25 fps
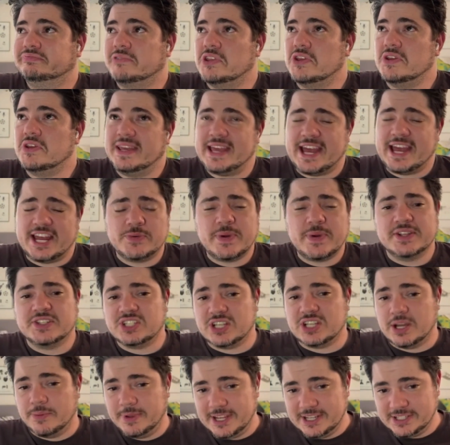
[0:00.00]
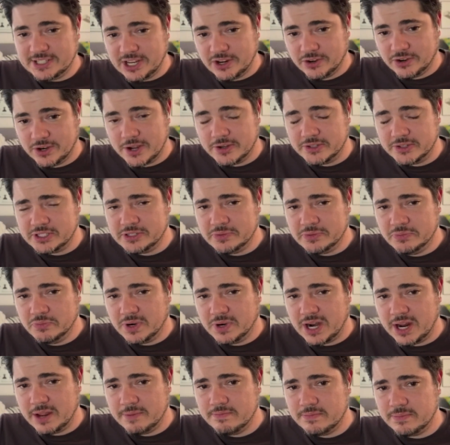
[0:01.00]
you can catch me on Somebody's Heroes,
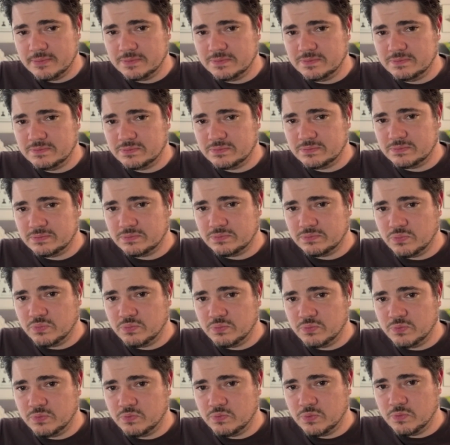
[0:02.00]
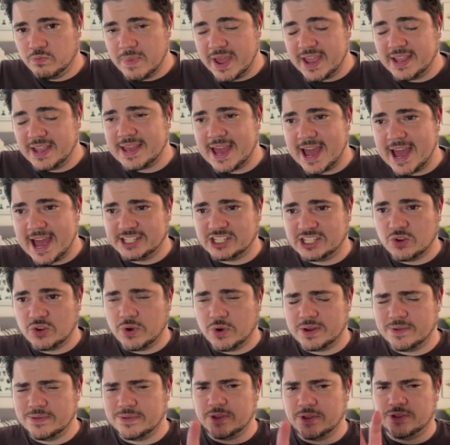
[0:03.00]
where I'm main cast in
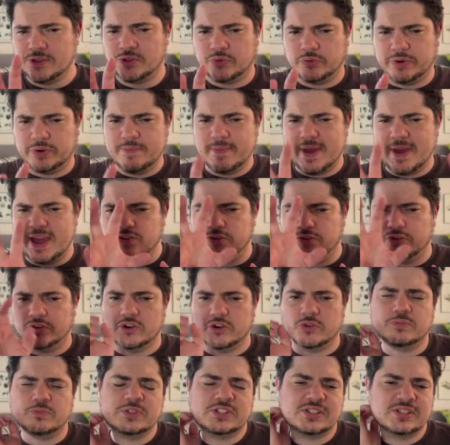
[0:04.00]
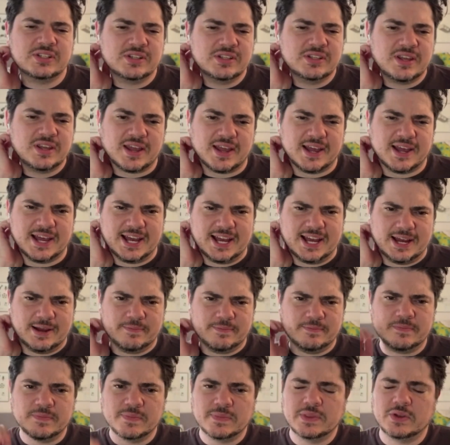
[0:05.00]
one of the three main groups.
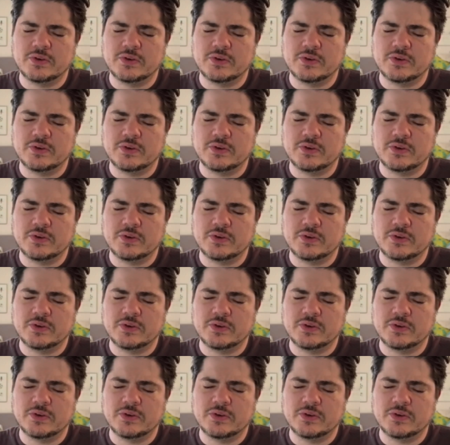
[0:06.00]
Um,